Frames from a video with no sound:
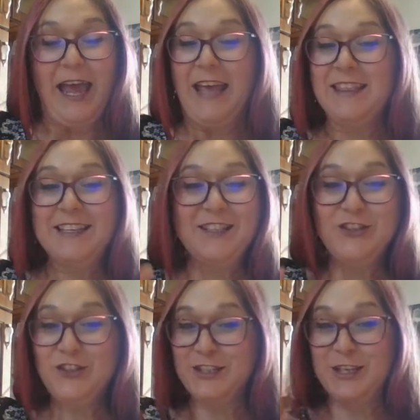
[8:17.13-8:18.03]
And this
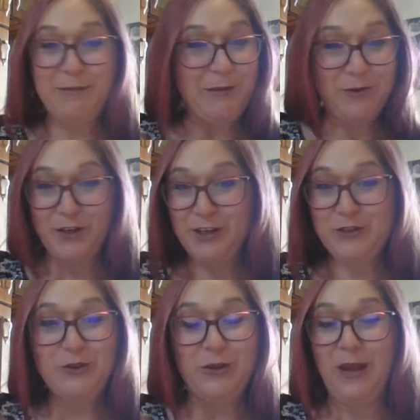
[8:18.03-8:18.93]
is just going to be a booking
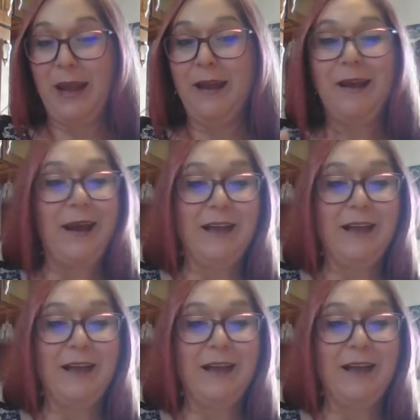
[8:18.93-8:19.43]
tool, okay?